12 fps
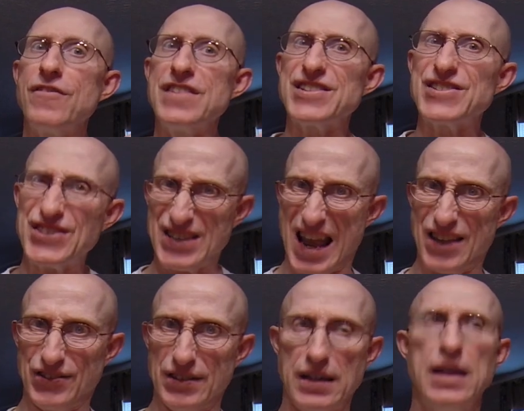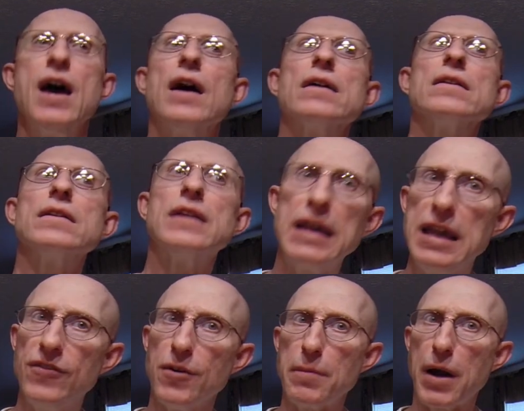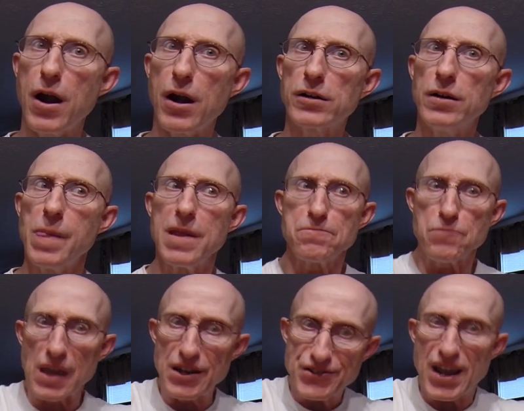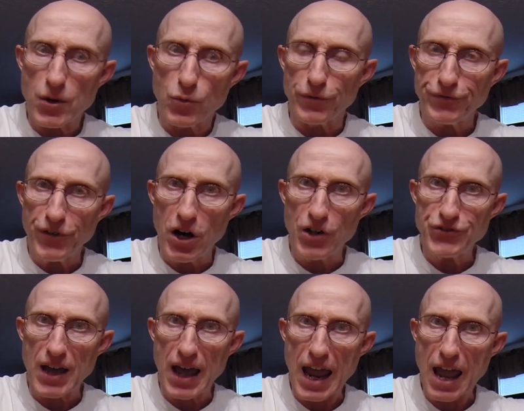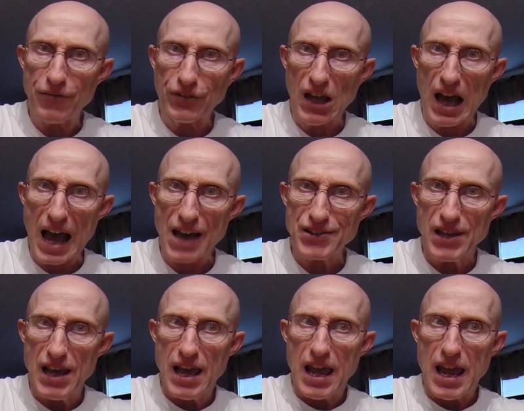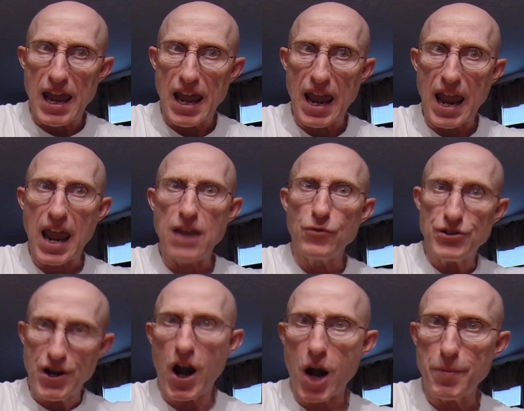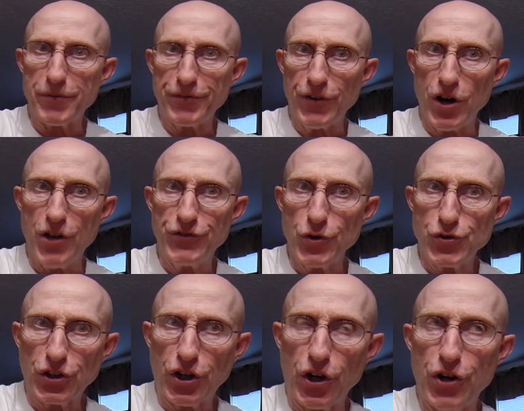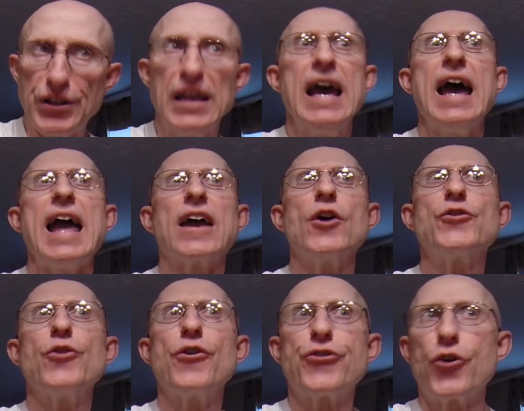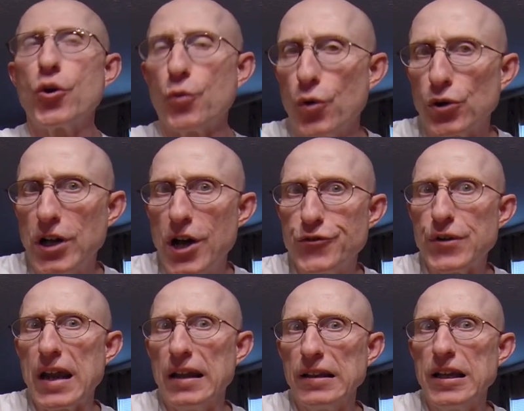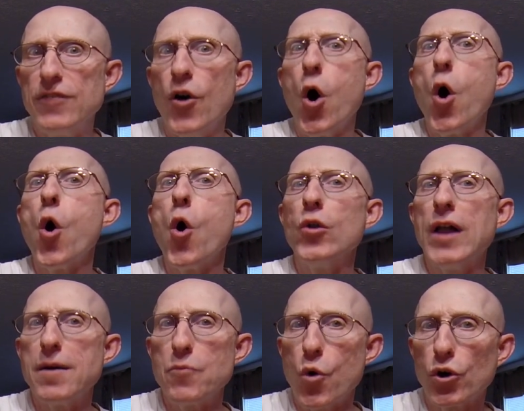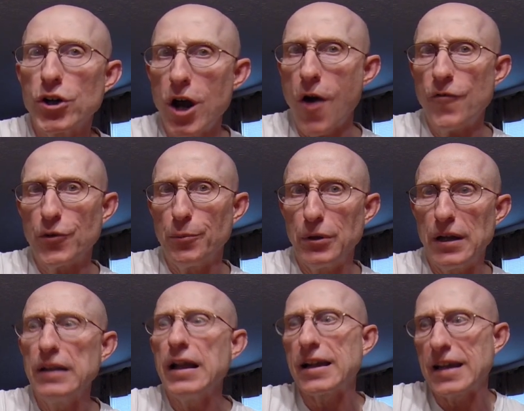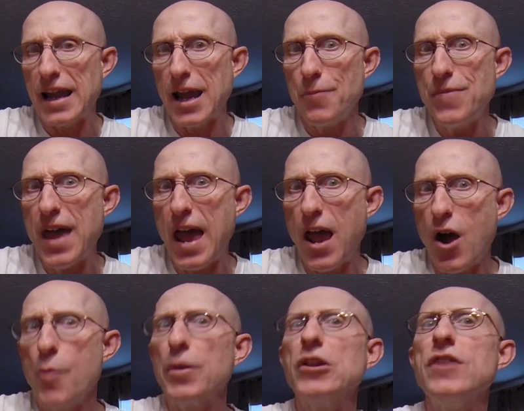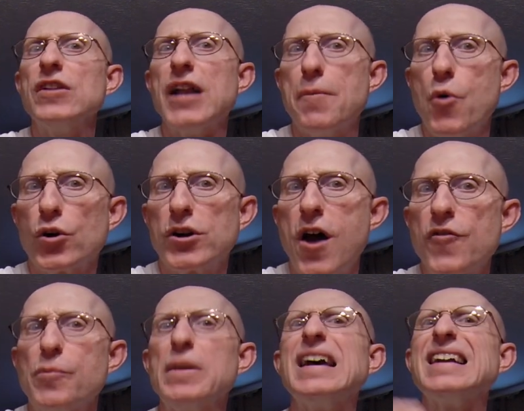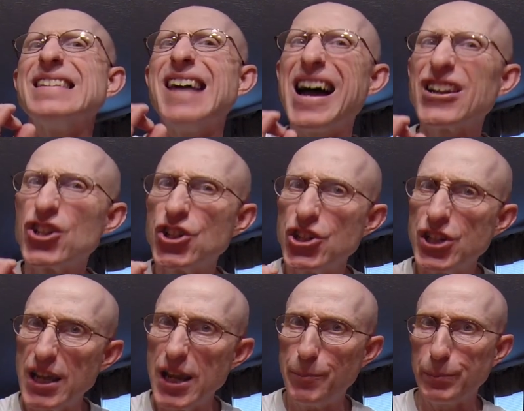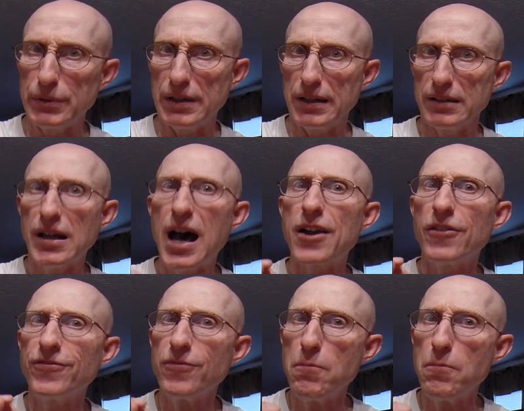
of necessity leave America and take what funds I have got and retirement funds, Social Security, and go to a third world country and live a whole lot more comfortably like I am now, but live a lot more comfortably, a lot cheaply, a lot